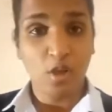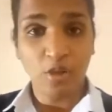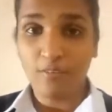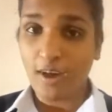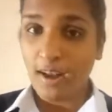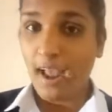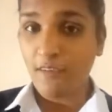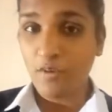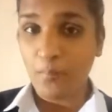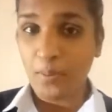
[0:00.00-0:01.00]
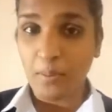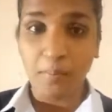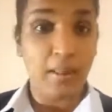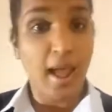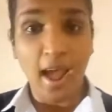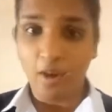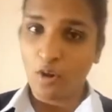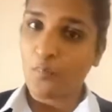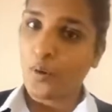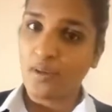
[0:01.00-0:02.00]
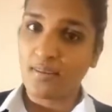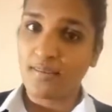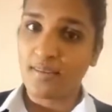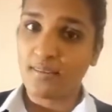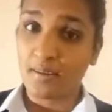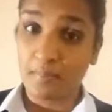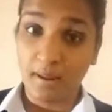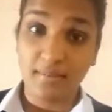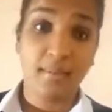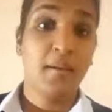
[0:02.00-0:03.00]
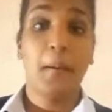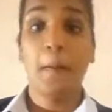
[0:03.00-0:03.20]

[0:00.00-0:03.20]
you've got to have your people and your processes in place.